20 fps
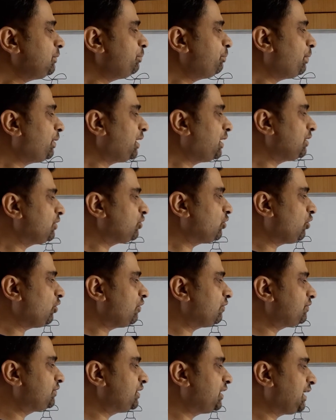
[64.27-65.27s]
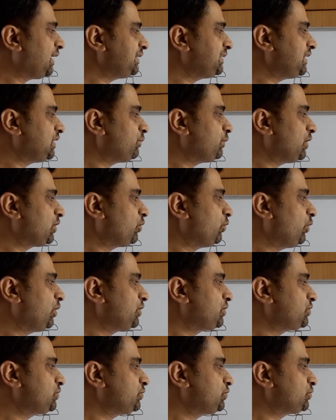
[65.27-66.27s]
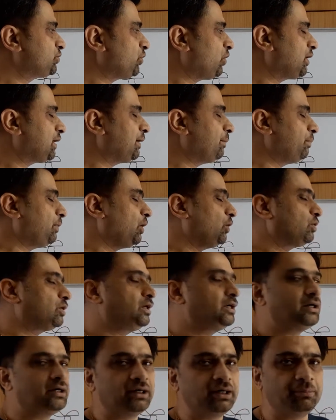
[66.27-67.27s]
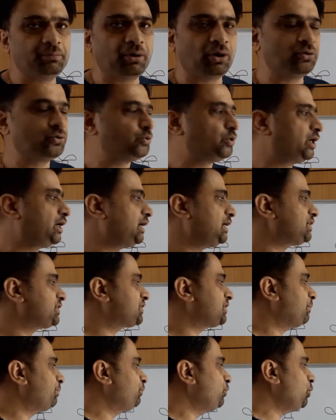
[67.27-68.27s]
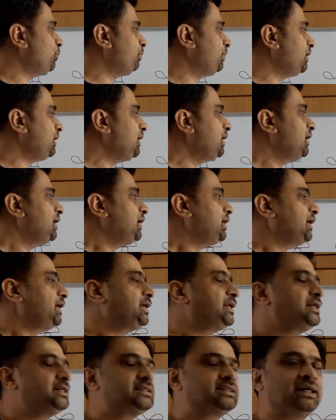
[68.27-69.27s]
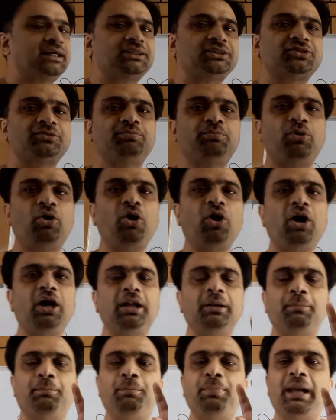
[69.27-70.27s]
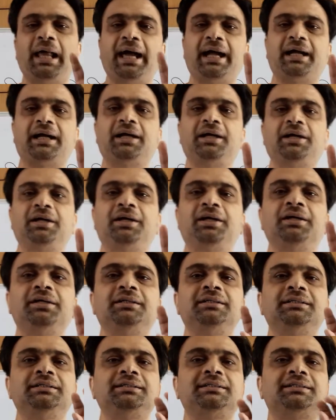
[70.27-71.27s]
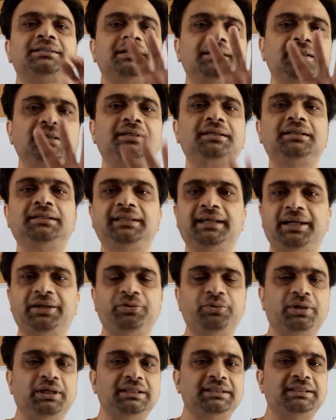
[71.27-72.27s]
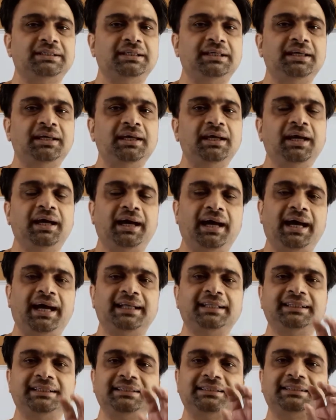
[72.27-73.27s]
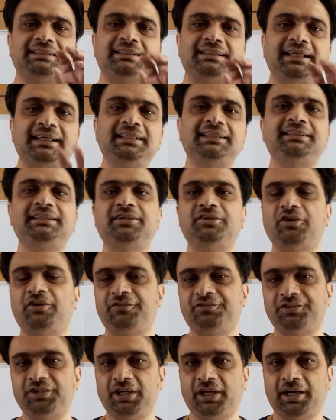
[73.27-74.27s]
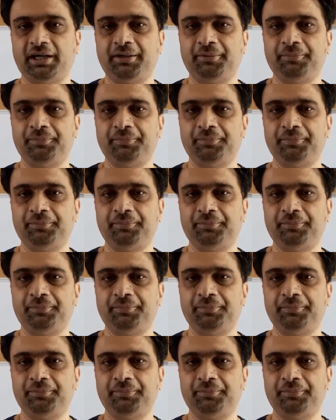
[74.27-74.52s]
part of the eye that we are going to learn about today is the pupil. It is that small black circle that you can see at the center of the eye.